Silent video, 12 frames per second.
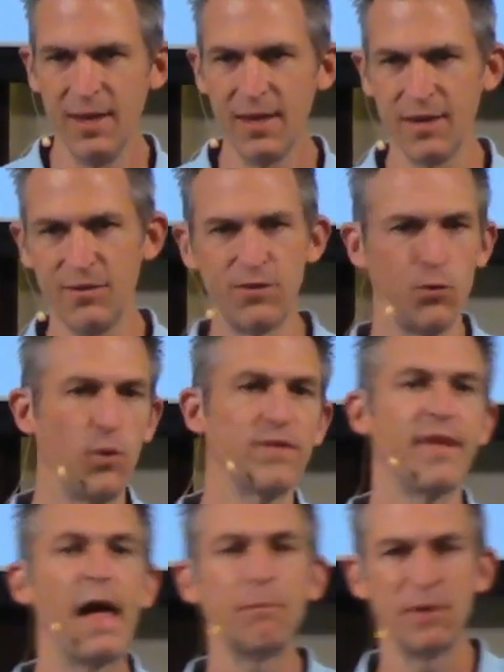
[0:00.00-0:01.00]
And so what's
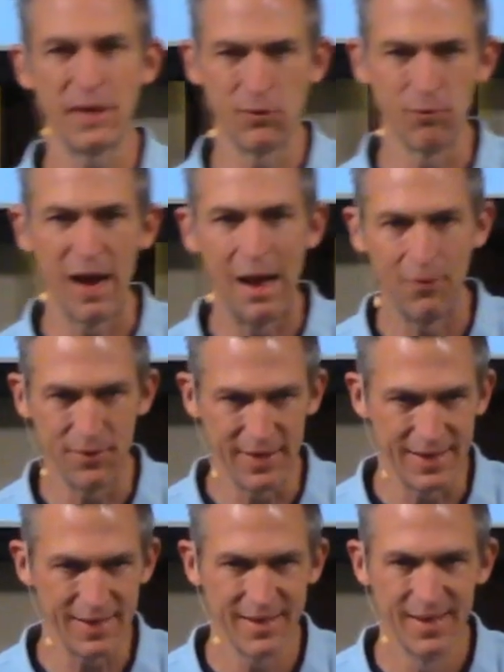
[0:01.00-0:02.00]
happening around
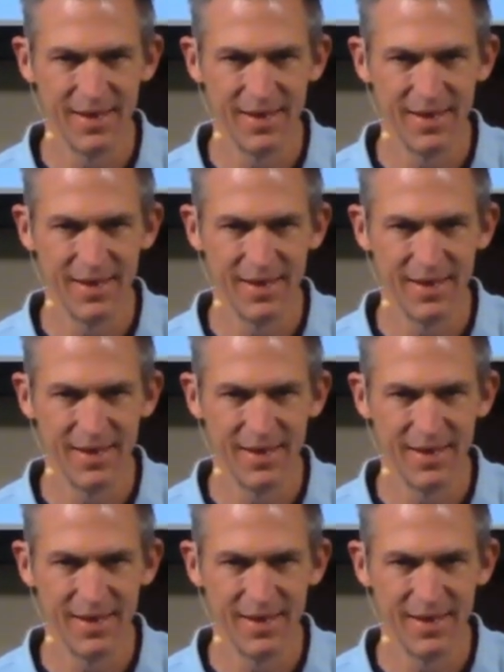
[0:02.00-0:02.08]
it?